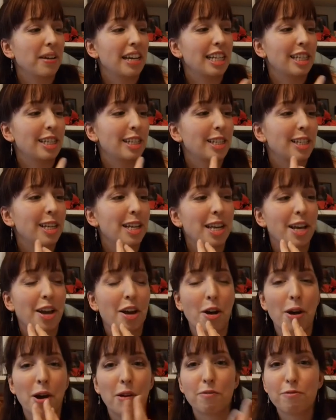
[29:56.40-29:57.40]
It's
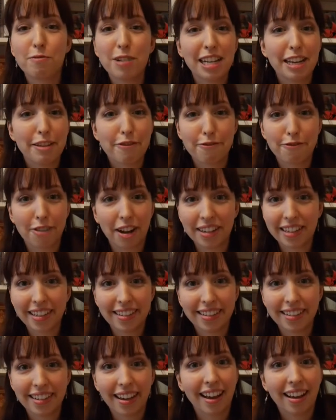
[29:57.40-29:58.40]
really
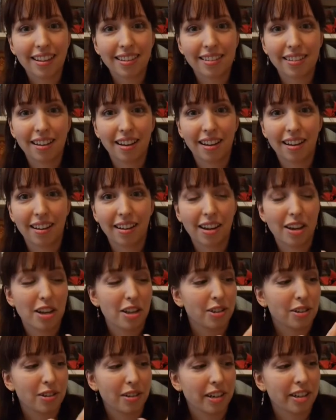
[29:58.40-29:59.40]
funny at
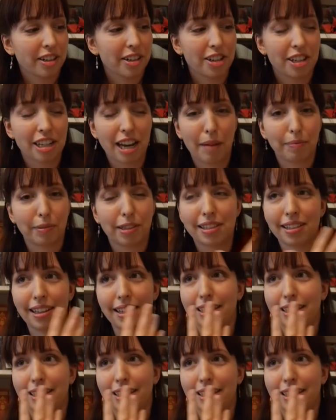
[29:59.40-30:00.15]
in certain chapters.